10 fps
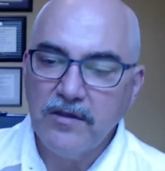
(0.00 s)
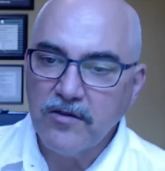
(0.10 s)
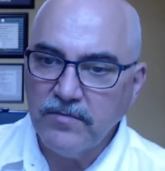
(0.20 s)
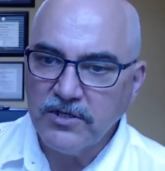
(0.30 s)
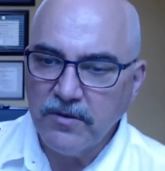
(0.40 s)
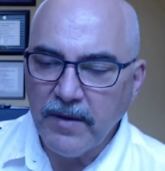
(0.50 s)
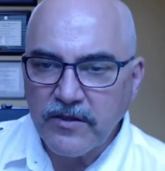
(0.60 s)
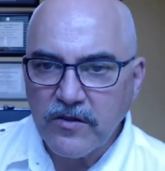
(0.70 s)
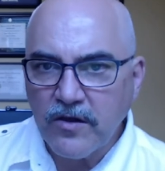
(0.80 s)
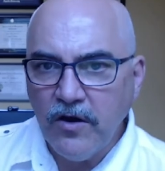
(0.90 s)
so much
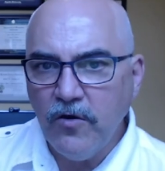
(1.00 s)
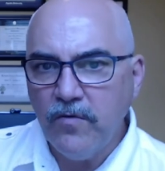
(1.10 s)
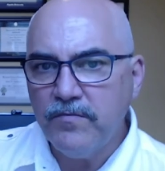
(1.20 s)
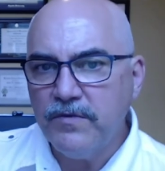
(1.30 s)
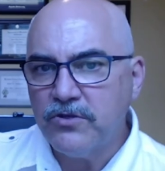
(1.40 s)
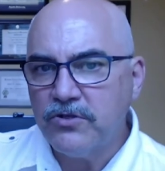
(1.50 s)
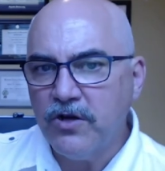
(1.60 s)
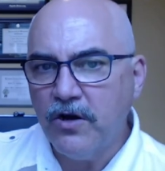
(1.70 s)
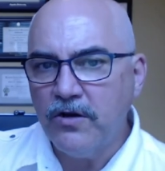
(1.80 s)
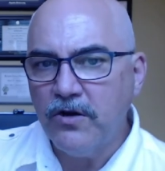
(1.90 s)
about scope. The
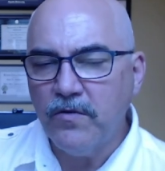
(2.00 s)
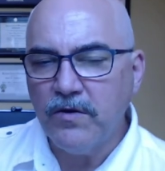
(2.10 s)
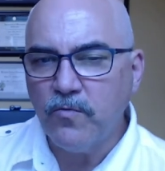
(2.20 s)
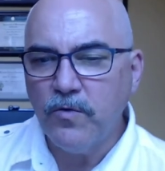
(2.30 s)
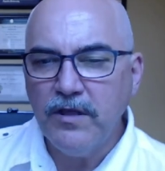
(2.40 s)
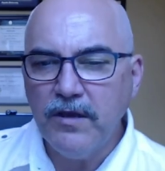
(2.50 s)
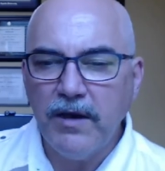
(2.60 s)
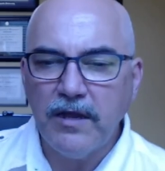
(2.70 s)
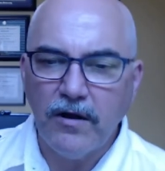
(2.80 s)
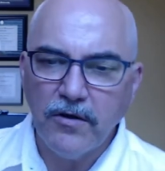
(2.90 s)
charter is really
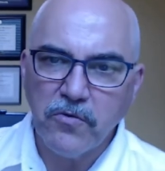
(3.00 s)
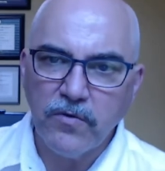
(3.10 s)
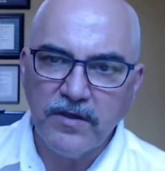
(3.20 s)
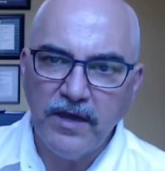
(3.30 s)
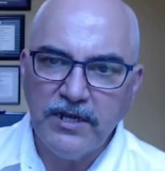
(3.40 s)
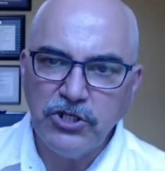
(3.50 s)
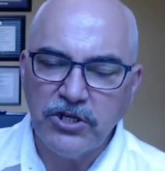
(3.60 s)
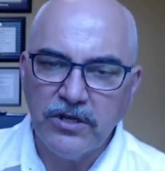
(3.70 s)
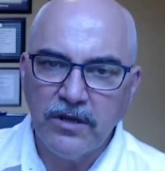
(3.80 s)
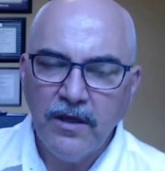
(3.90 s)
about
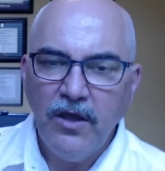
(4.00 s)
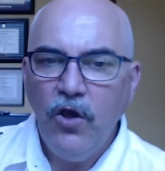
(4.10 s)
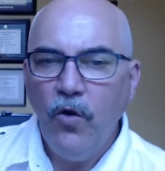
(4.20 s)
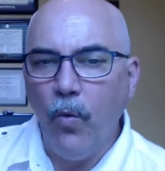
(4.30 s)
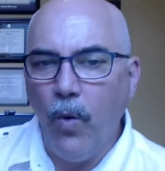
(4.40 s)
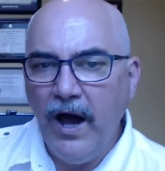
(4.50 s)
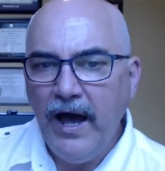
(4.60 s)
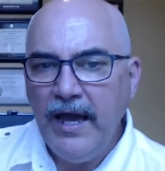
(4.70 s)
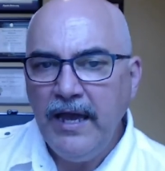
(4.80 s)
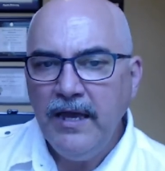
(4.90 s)
authorization.
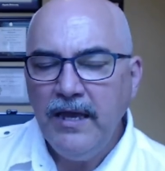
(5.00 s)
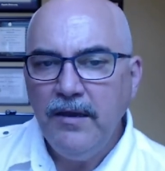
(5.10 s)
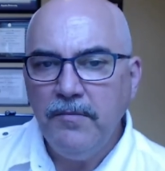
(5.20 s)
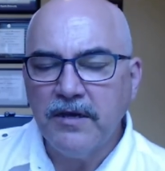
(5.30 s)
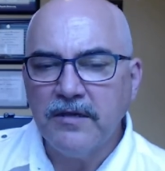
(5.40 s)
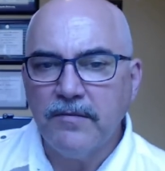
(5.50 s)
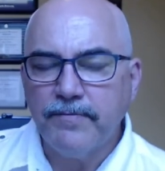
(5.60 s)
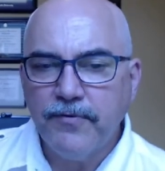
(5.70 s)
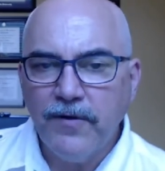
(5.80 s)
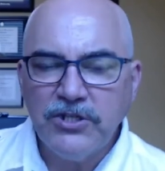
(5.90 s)
Why? Because a
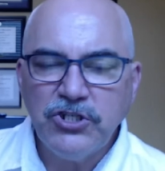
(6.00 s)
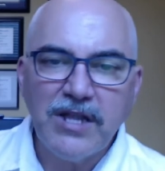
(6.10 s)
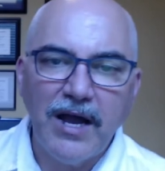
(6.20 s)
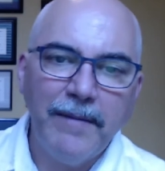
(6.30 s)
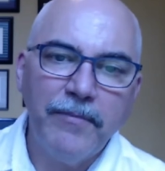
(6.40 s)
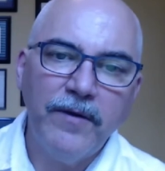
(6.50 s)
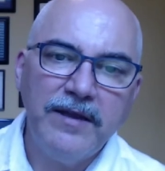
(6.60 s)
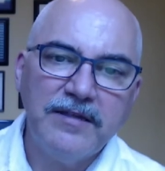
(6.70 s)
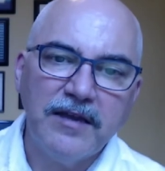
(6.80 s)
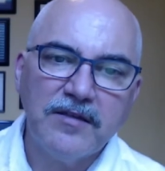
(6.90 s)
project
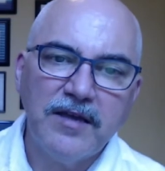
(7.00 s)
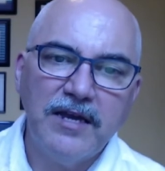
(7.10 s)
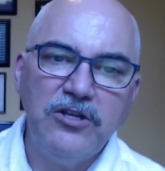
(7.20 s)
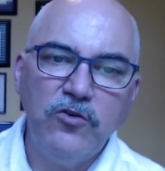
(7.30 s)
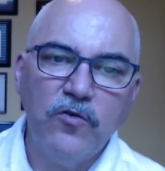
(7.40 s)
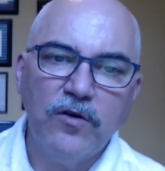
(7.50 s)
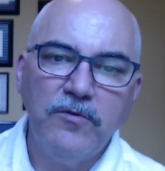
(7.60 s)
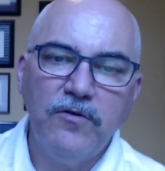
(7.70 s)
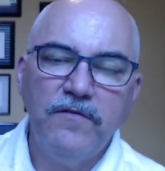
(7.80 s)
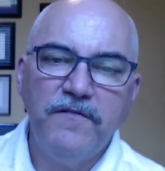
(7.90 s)
operates outside the
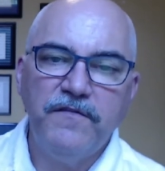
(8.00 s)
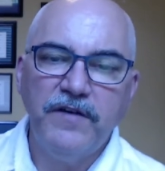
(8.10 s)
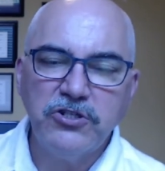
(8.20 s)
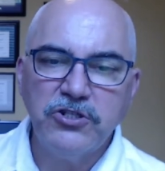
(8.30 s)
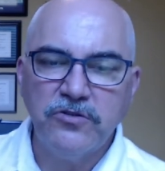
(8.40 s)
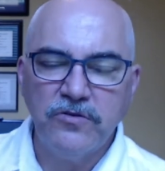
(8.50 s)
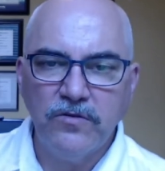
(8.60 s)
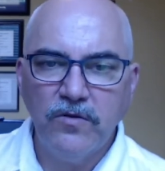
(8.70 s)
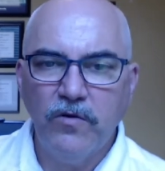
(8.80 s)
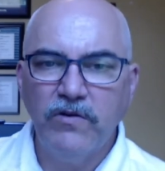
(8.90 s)
normal
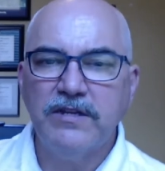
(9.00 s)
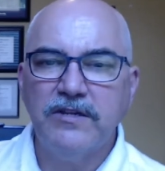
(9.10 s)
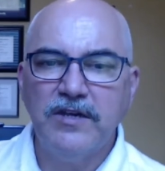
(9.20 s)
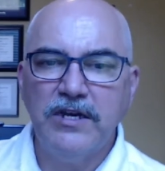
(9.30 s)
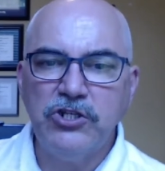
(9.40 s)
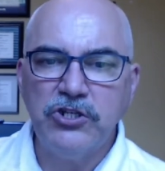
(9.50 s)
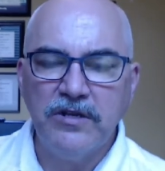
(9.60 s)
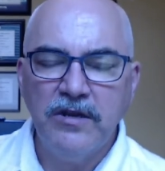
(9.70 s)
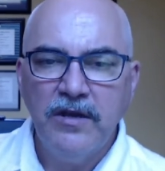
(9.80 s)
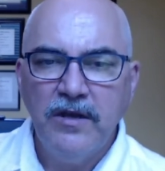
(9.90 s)
functional
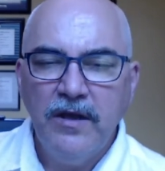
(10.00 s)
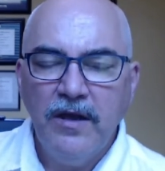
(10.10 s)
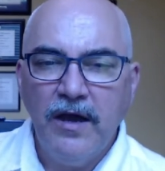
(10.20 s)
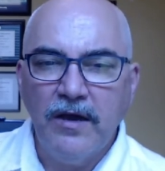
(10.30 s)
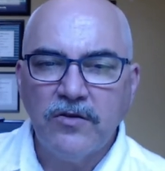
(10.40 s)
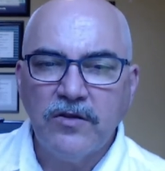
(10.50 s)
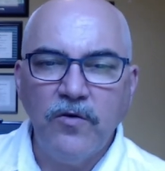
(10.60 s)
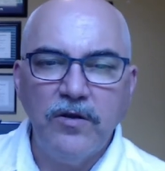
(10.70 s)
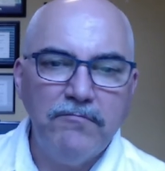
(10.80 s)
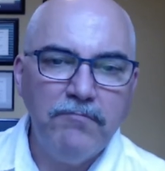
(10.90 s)
organization.
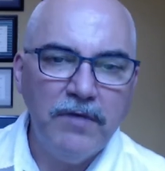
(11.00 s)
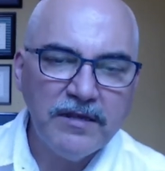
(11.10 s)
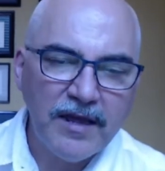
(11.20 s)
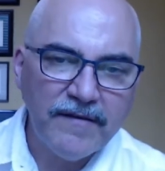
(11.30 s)
So it must have